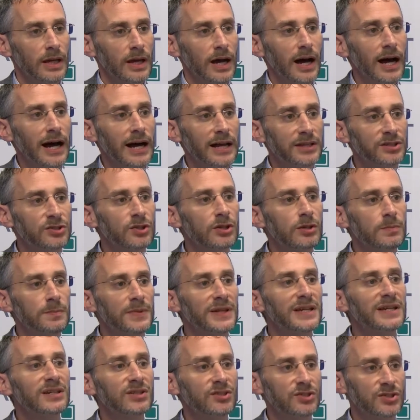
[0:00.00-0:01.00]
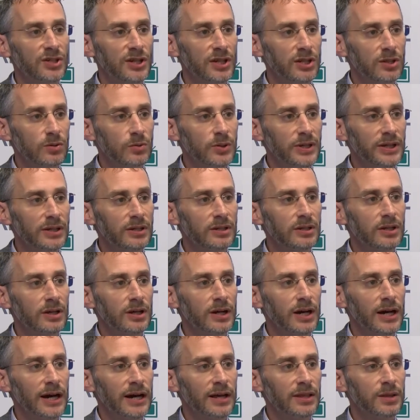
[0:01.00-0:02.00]
It's going to be continuing
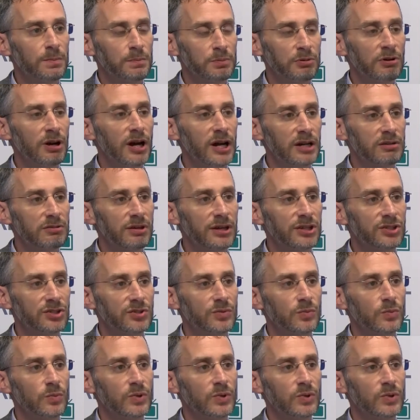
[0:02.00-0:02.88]
the progress